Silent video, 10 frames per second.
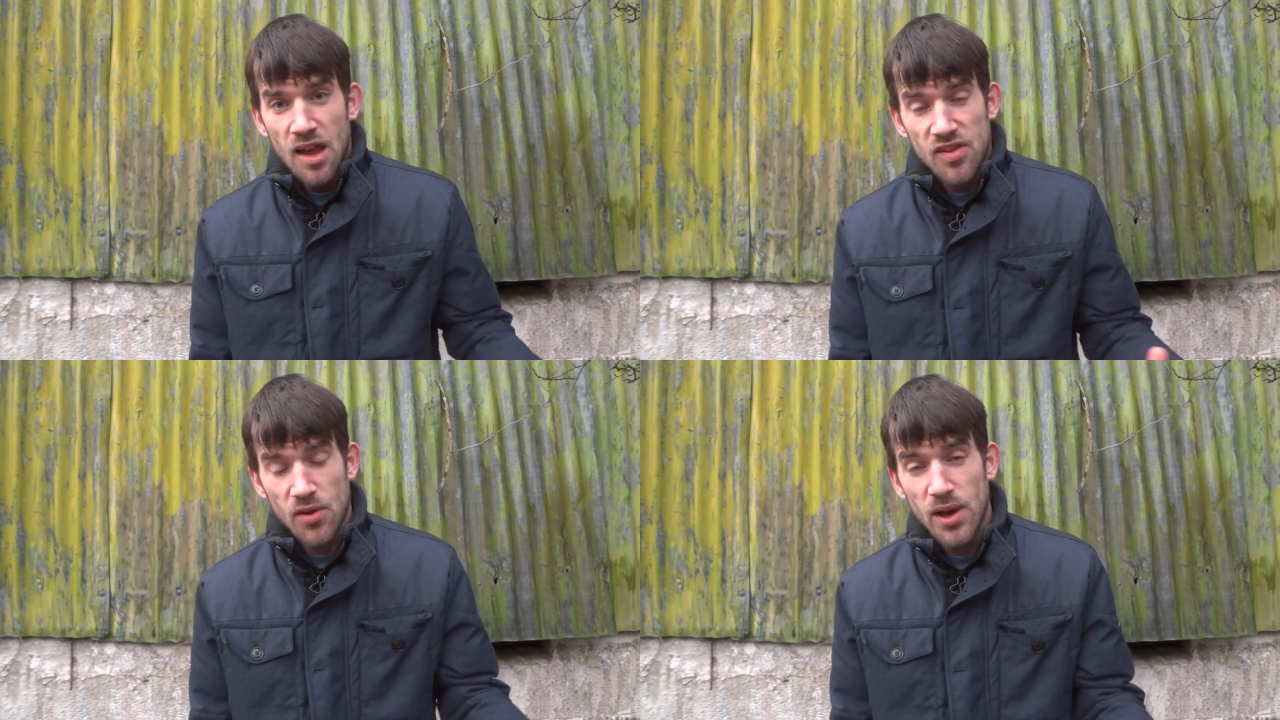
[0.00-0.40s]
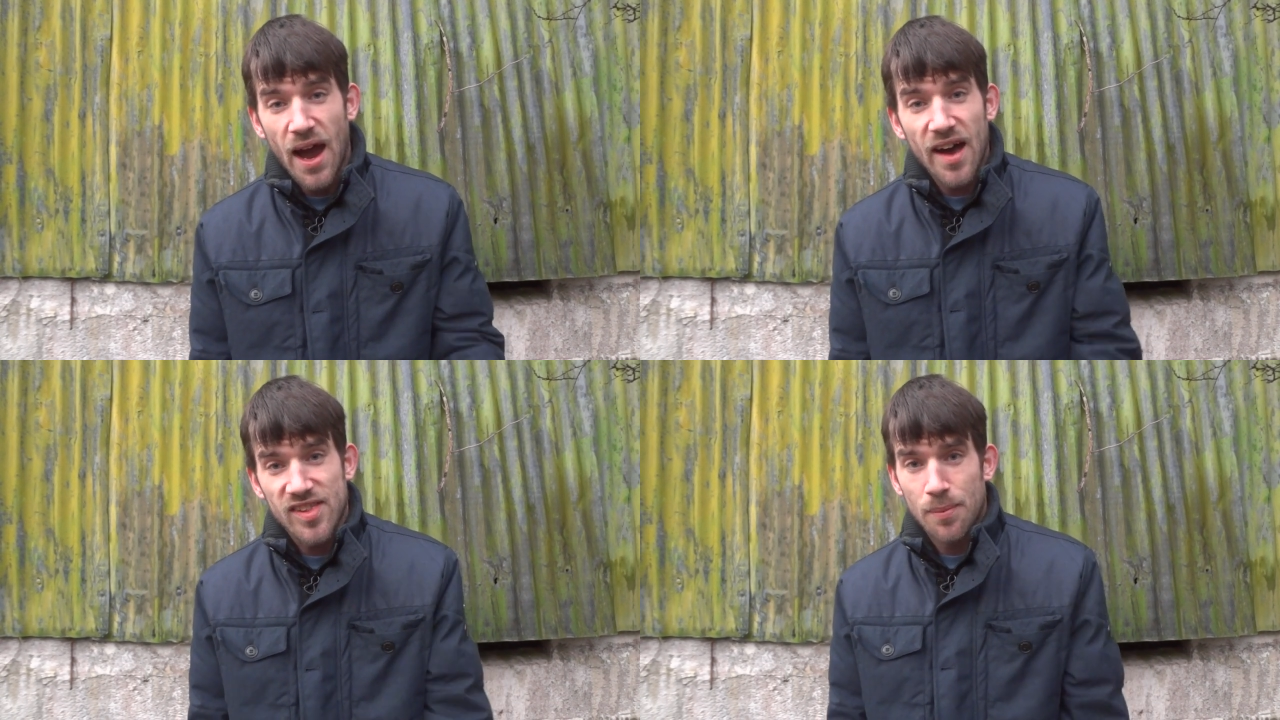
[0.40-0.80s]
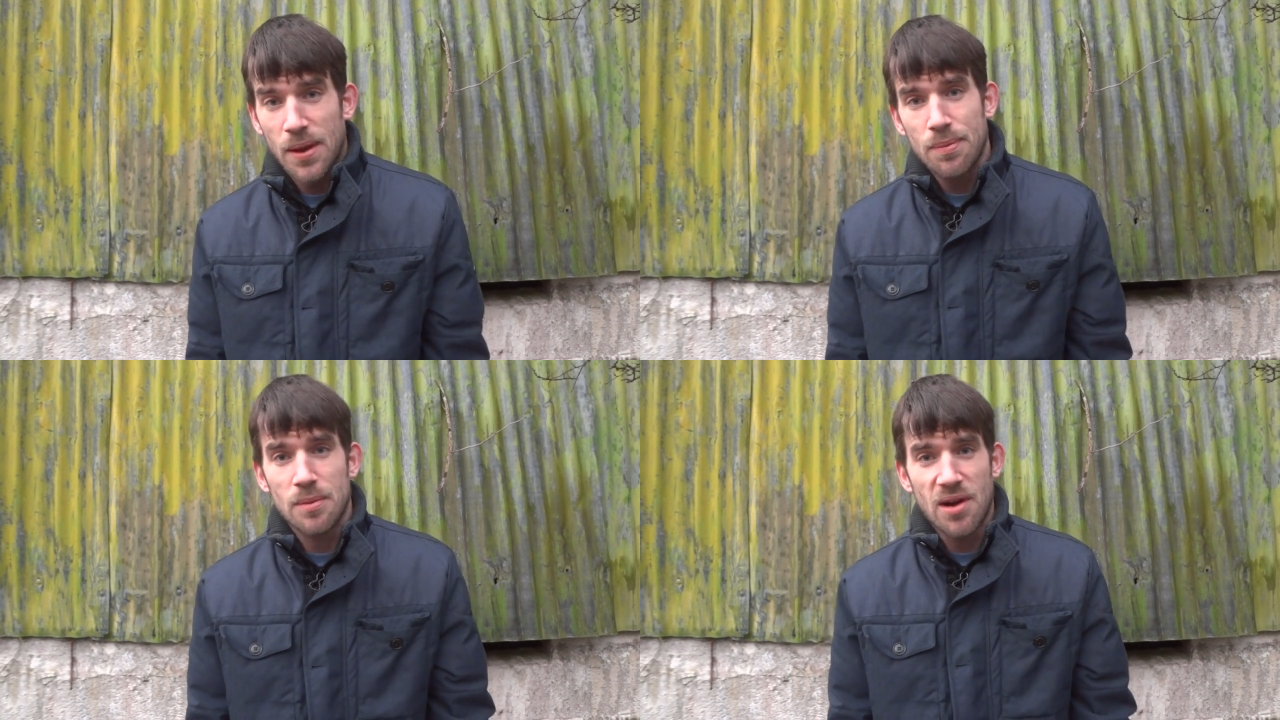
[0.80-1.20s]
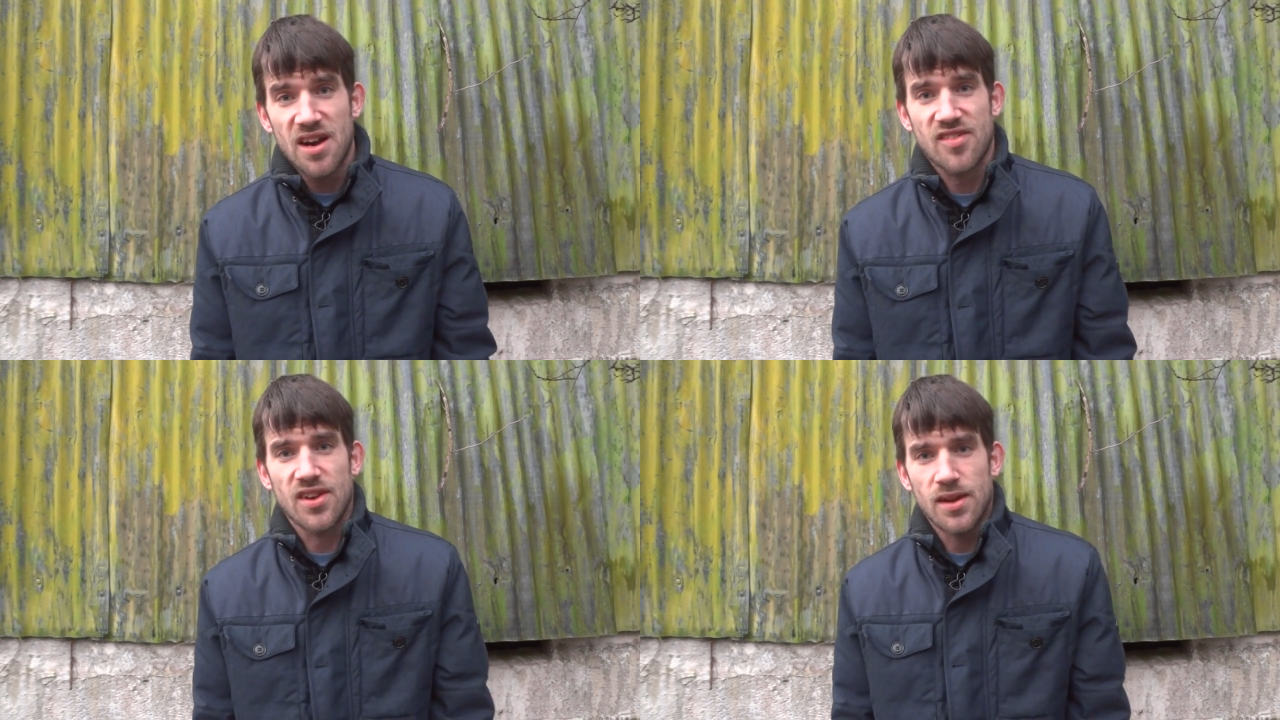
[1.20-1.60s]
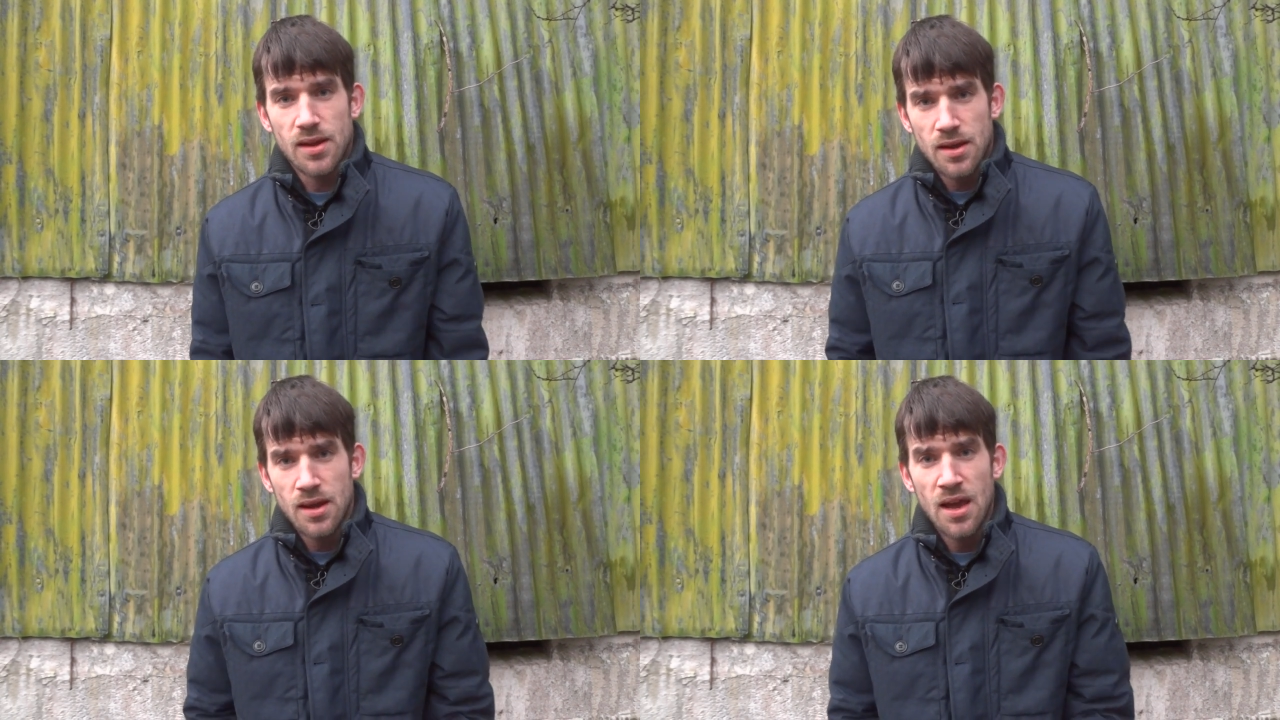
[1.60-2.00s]
So I asked the people marching,
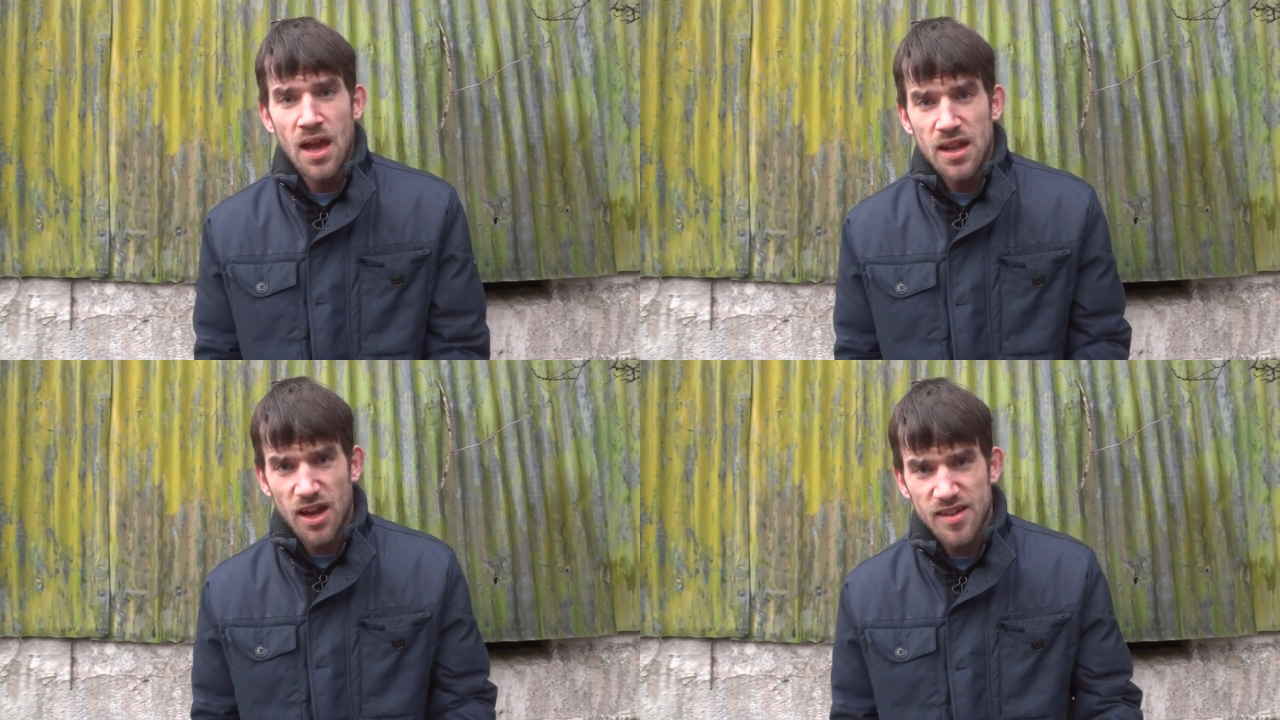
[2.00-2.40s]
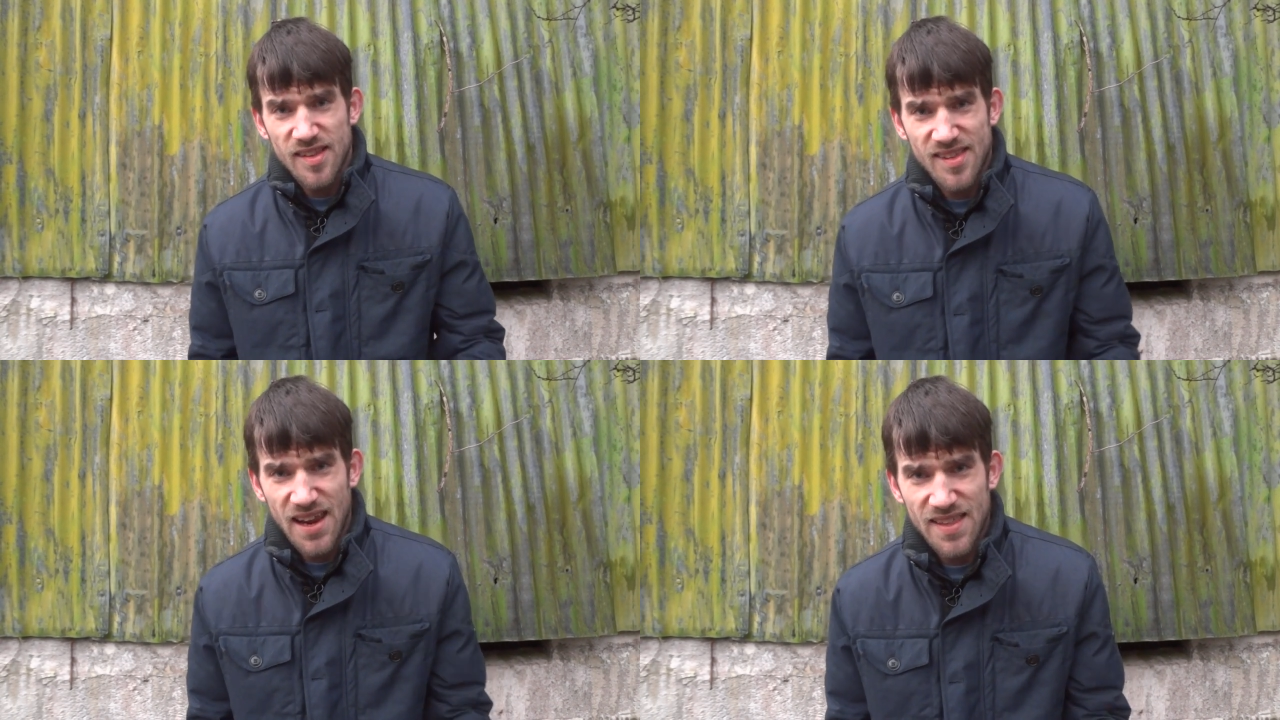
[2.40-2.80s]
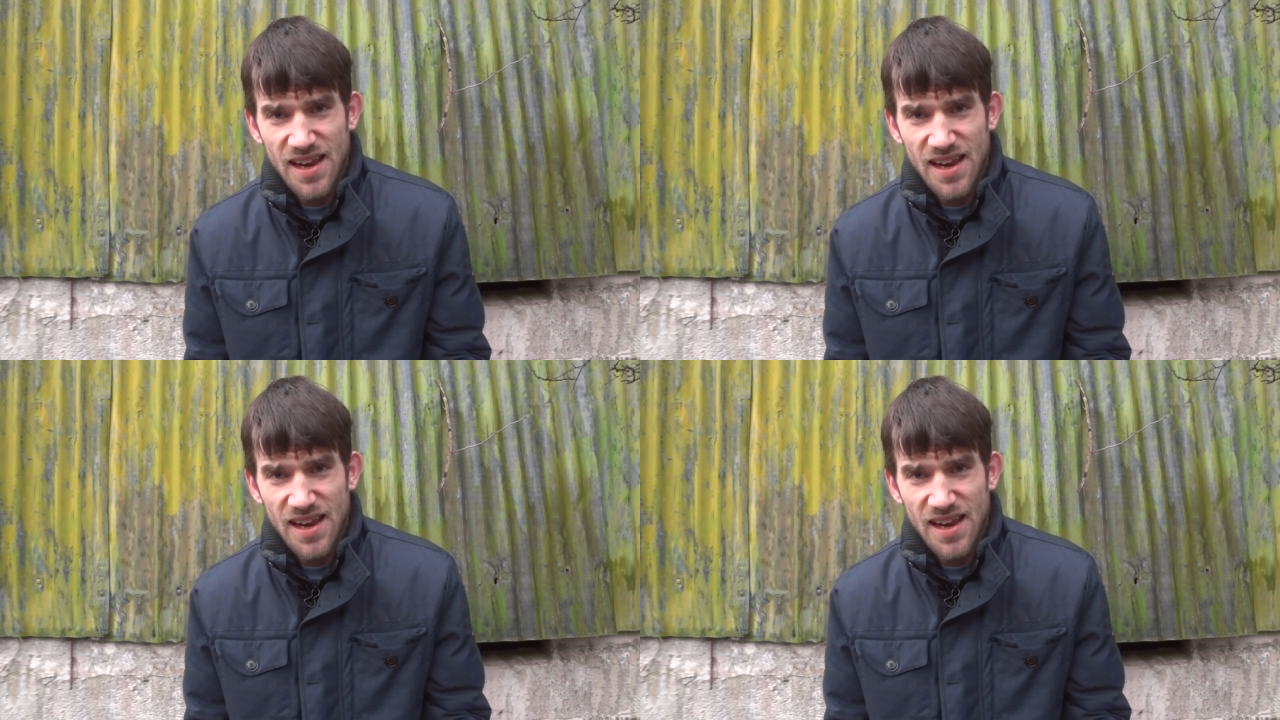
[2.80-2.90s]
not to see the